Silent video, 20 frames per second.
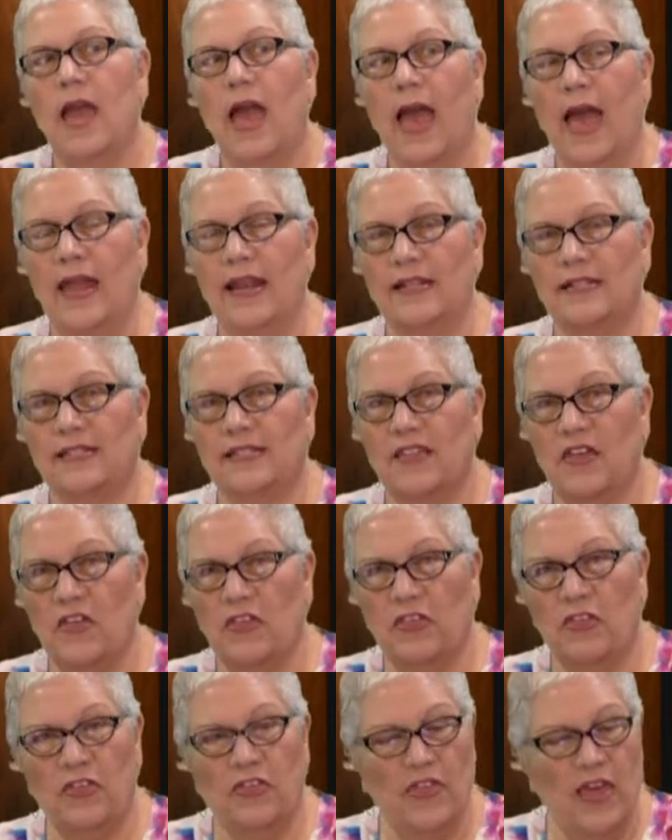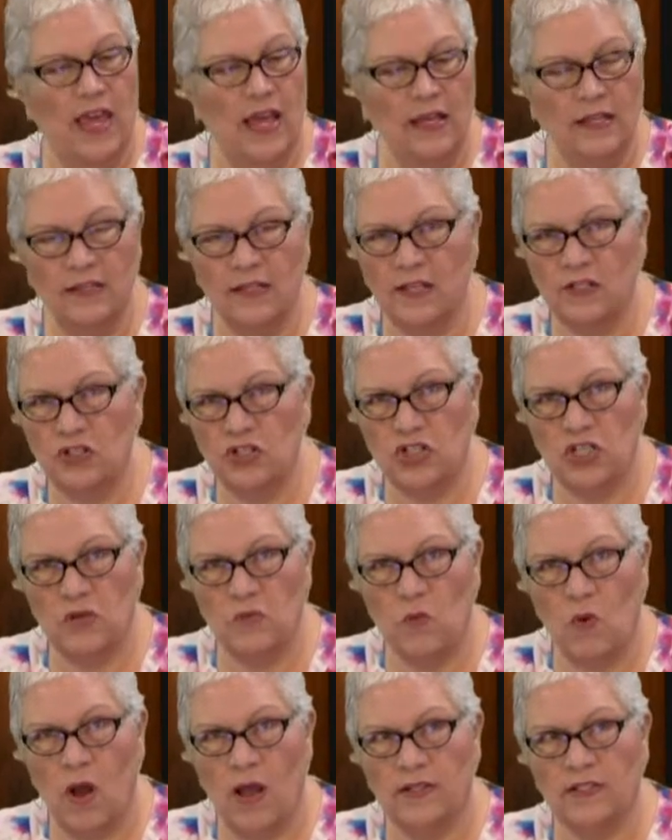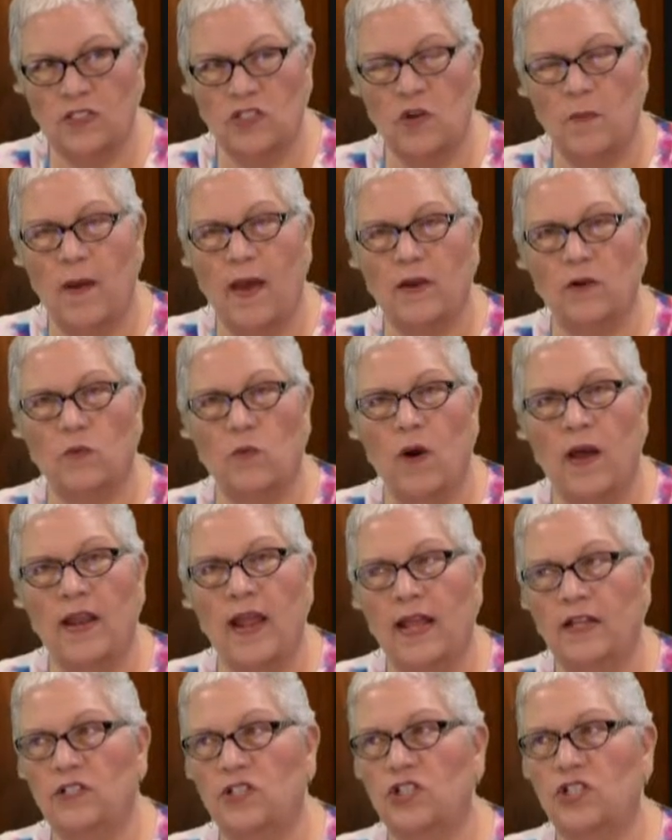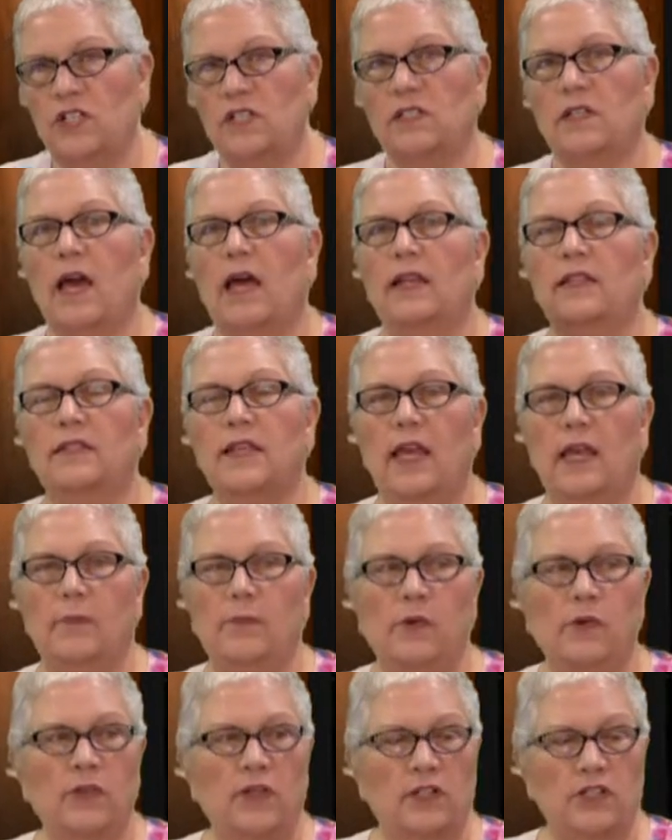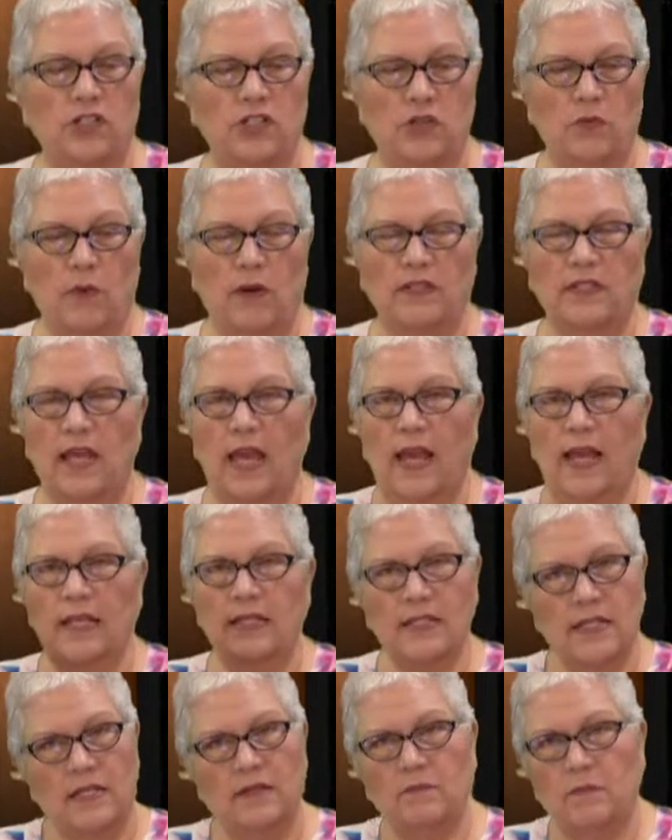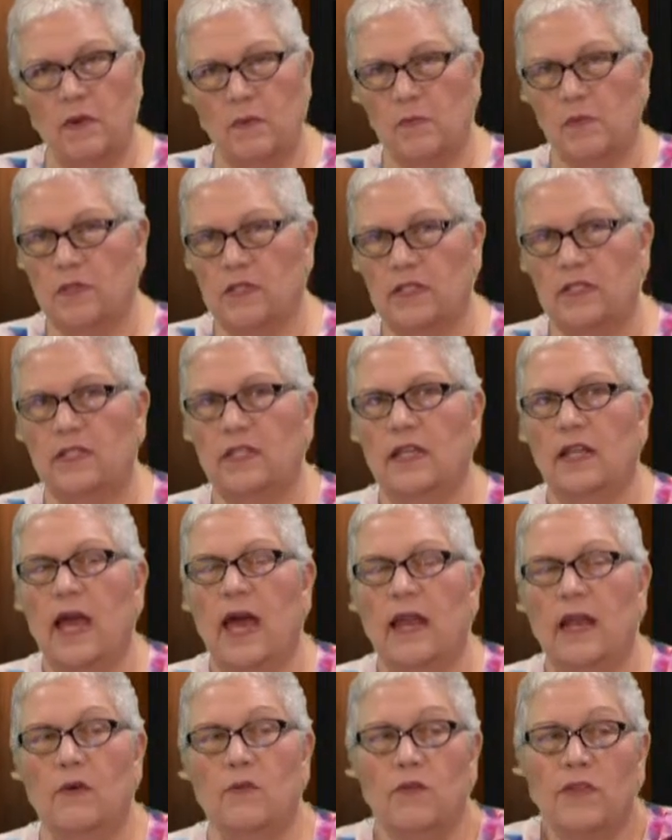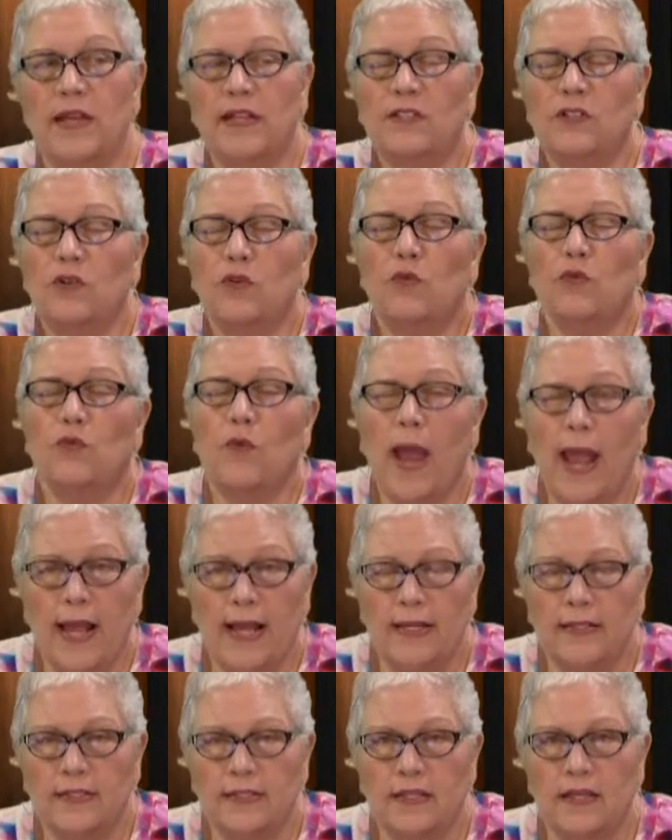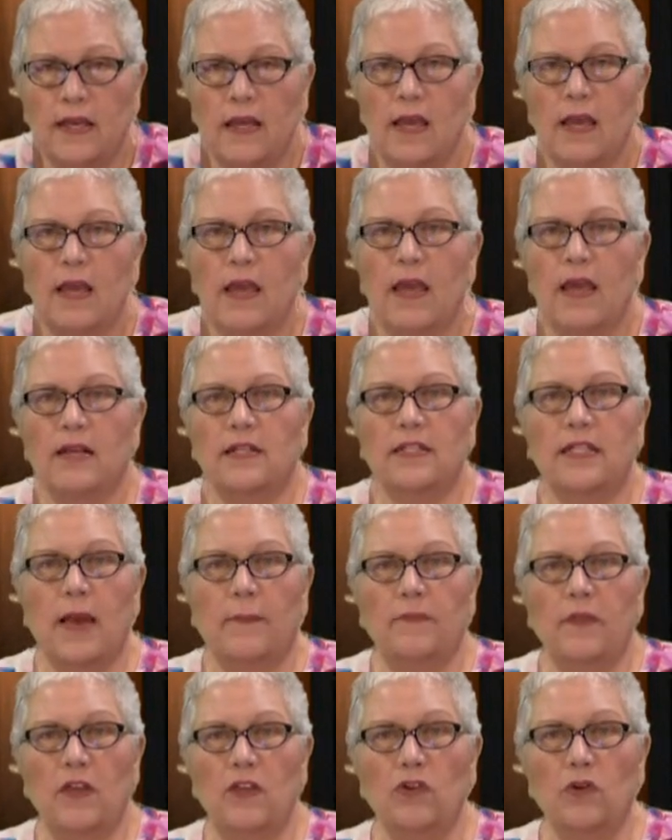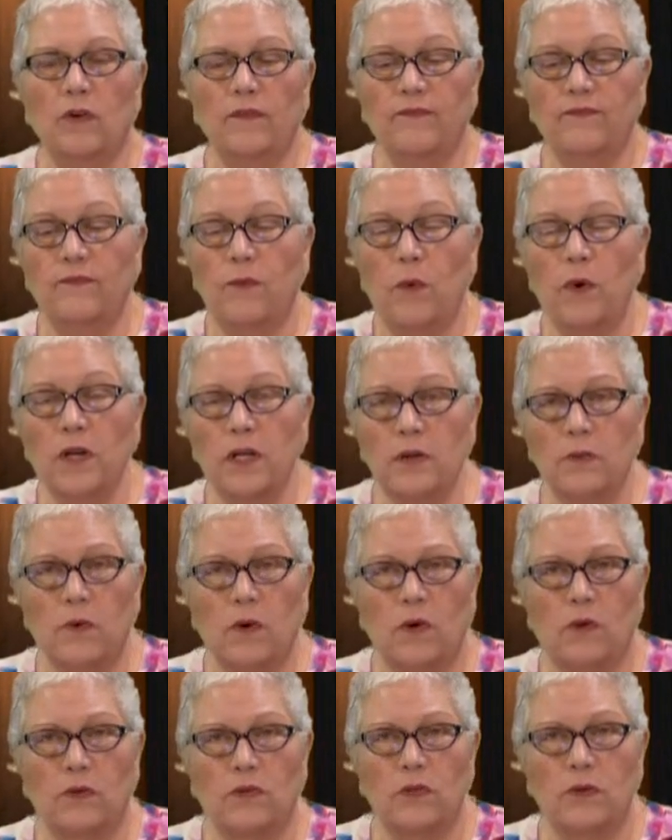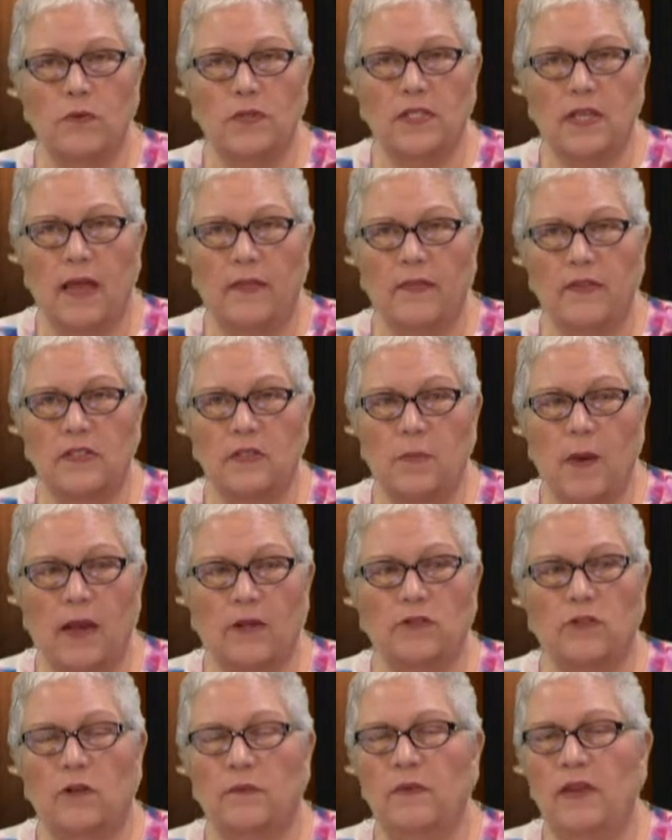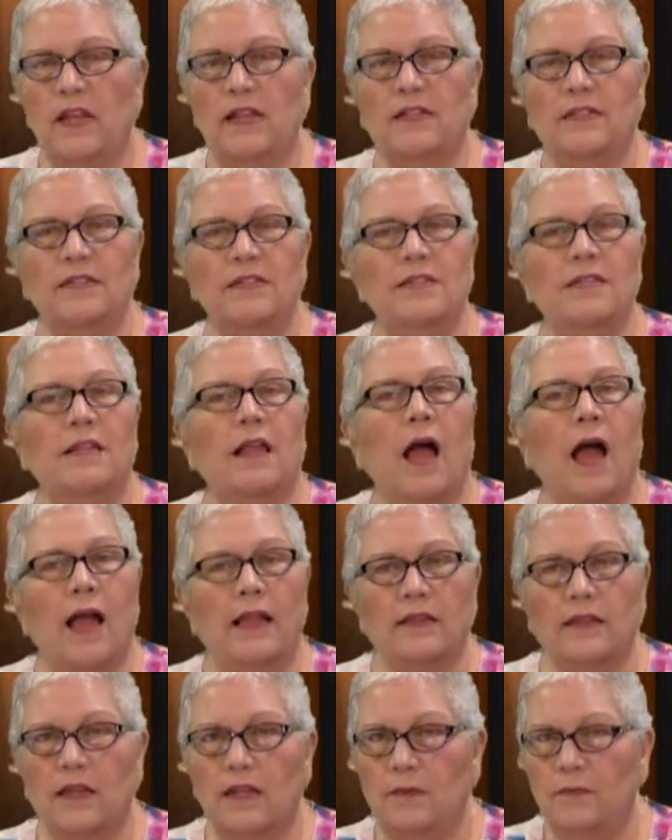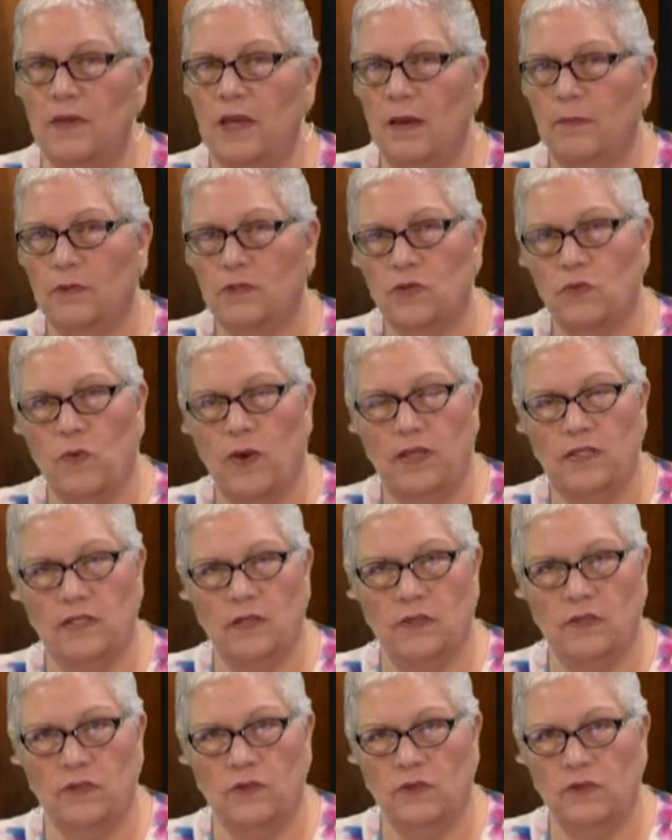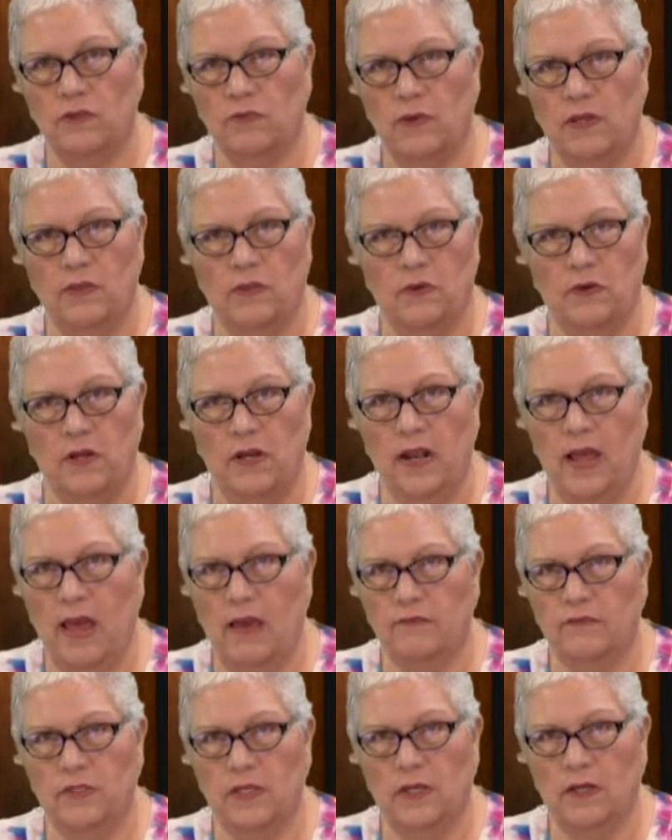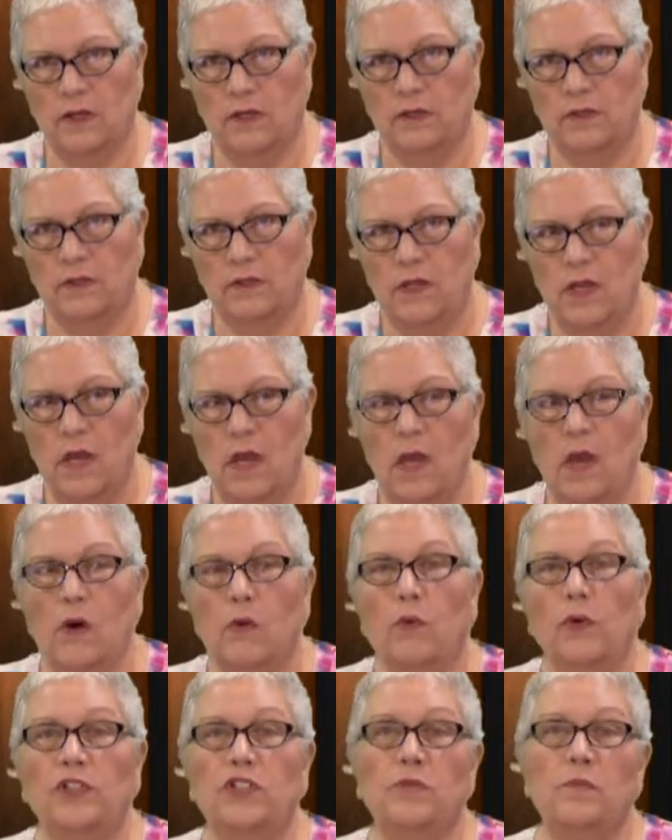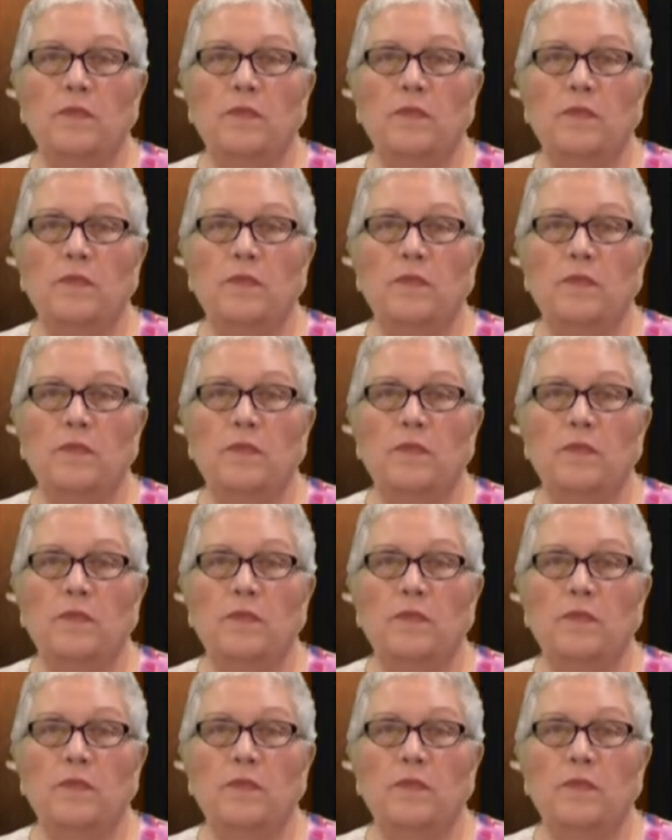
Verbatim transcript: and it's the thing that she wants no matter what, and she's got a table and she wants 18 people to sit at it. Well, that's great. Except that your 4-year-old who is on the spectrum is not going to be able to wait till 3:30 to have dinner, which